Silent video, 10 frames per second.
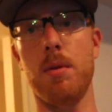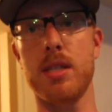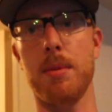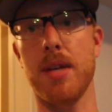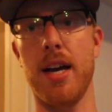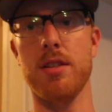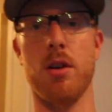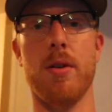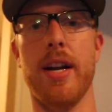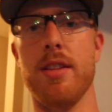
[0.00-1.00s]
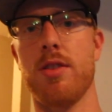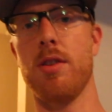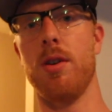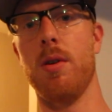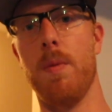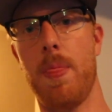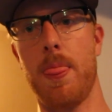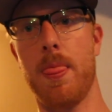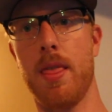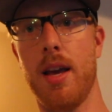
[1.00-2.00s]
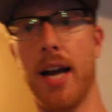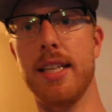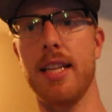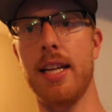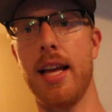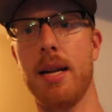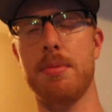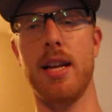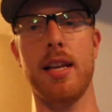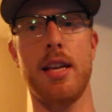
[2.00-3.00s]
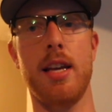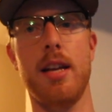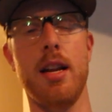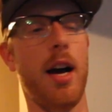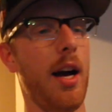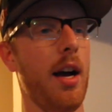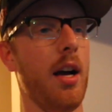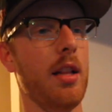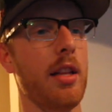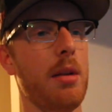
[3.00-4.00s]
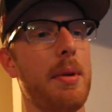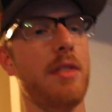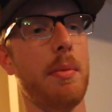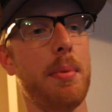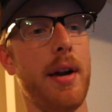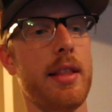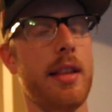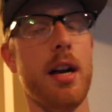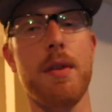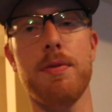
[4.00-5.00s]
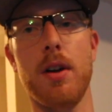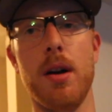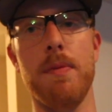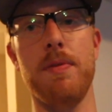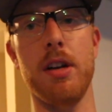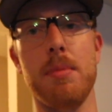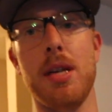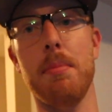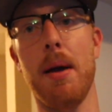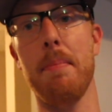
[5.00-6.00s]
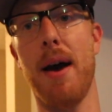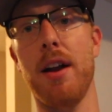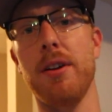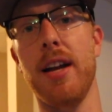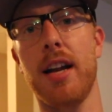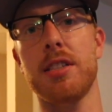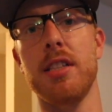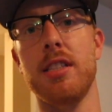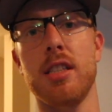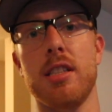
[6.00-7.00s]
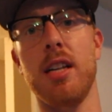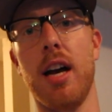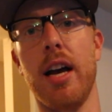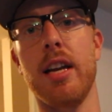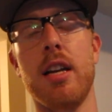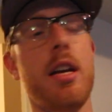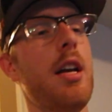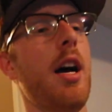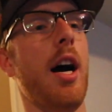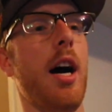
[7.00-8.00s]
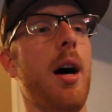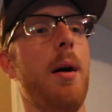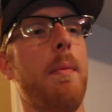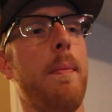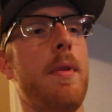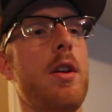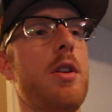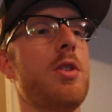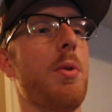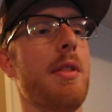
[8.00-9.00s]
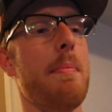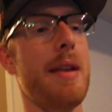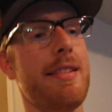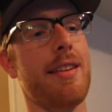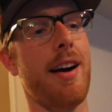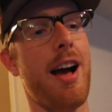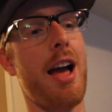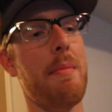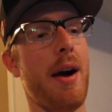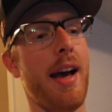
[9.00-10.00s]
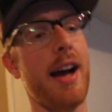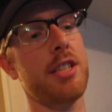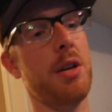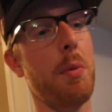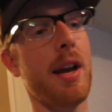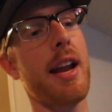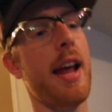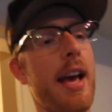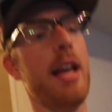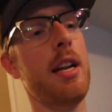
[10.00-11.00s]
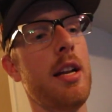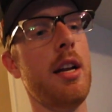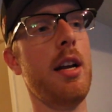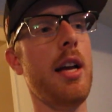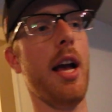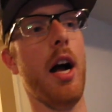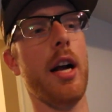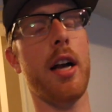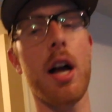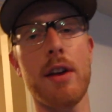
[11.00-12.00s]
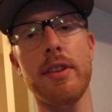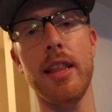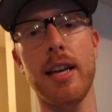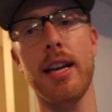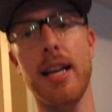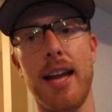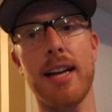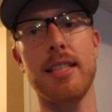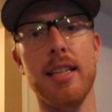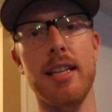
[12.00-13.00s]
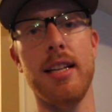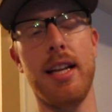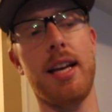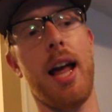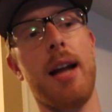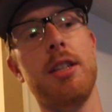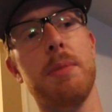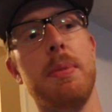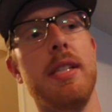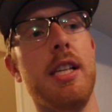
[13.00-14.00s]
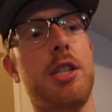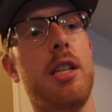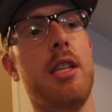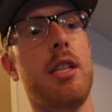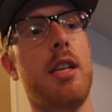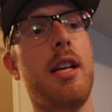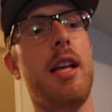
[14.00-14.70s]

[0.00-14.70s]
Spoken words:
What is up guys? All right, so I did end up taking a little bit of a break there from filming. My battery actually just died. So in the meantime, I actually went ahead, got everything connected and kind of just positioned,